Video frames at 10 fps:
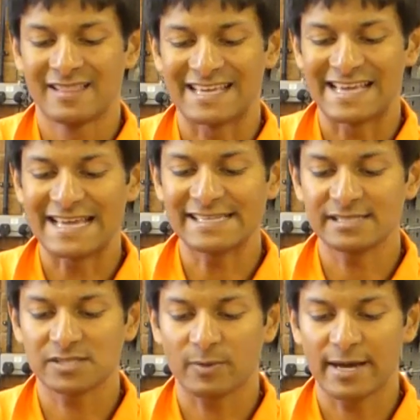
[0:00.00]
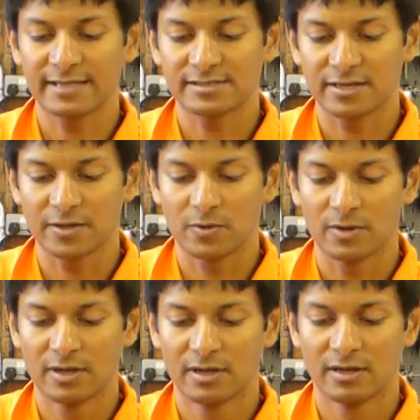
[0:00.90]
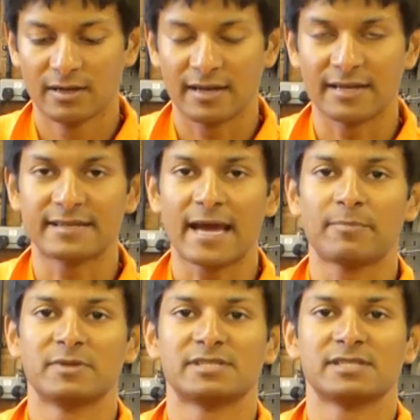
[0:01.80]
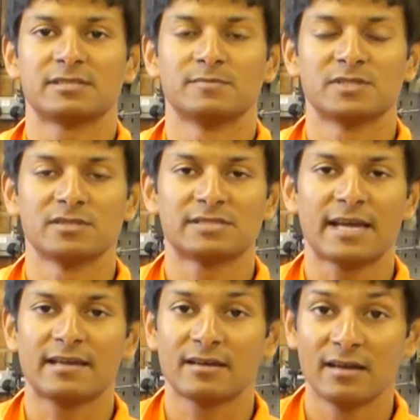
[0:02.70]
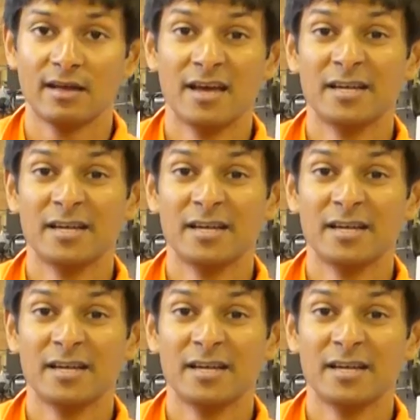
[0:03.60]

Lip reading: The easiest way to adapt the system to take a